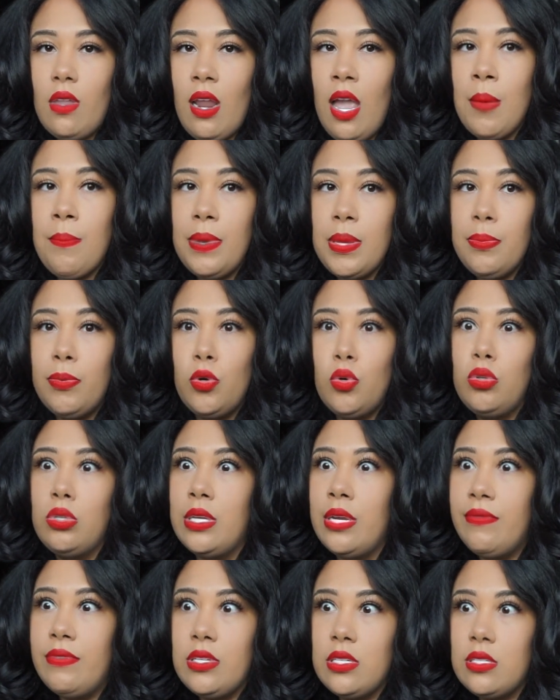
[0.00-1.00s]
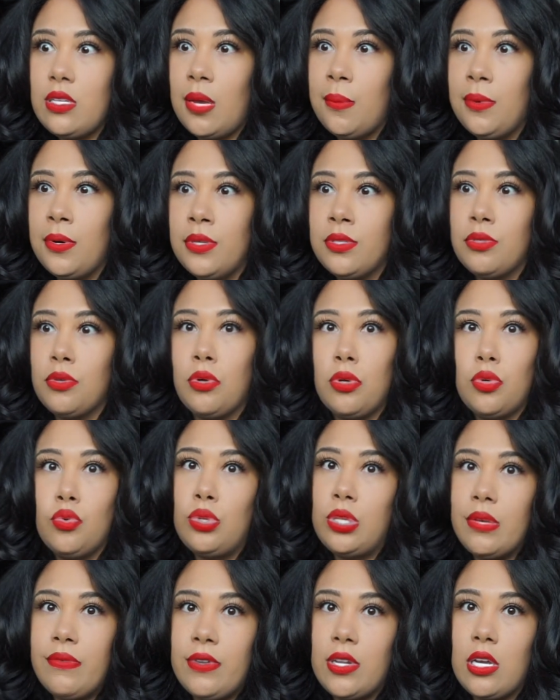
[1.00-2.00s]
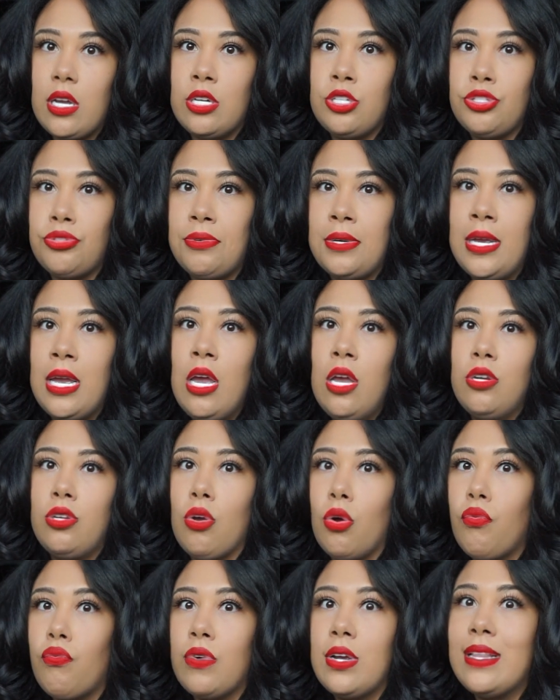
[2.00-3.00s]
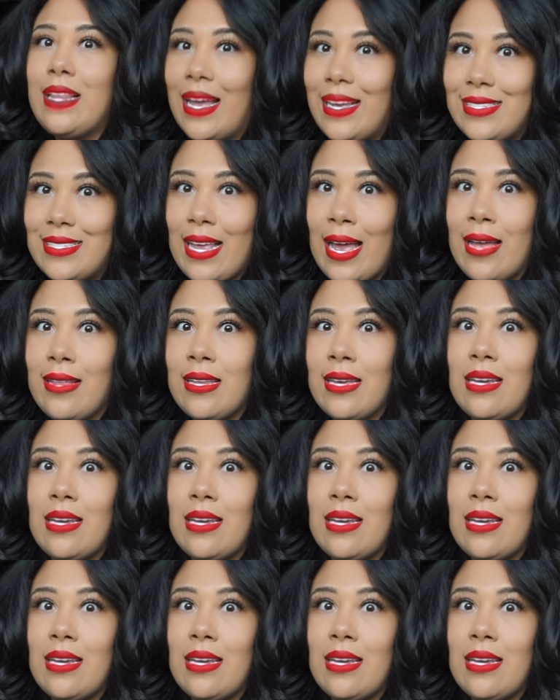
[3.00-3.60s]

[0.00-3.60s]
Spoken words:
And people who live in the suburbs or who live in the country don't realize that.